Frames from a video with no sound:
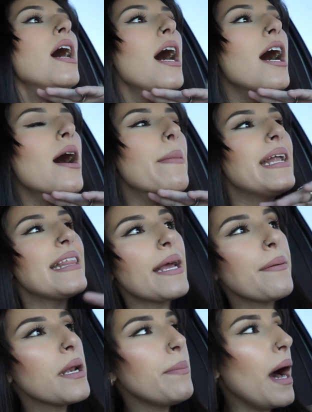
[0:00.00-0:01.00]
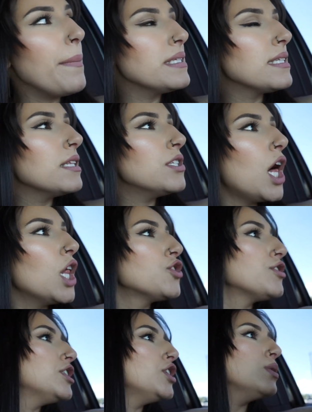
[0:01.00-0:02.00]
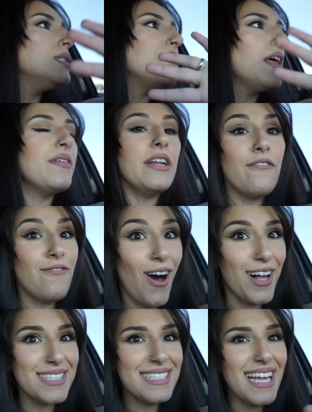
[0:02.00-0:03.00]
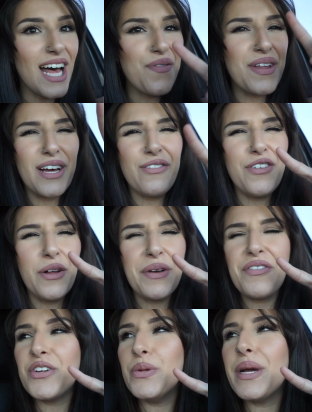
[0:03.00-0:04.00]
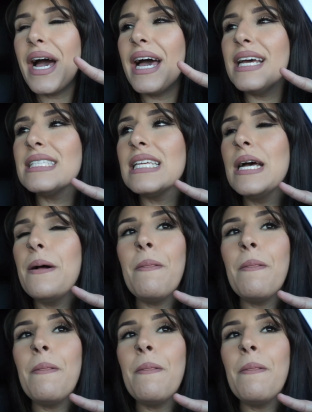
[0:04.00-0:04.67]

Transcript: And I think I'm going to pop into the Dollar Tree too, see if they have any fall stuff, and I'll film it for you guys.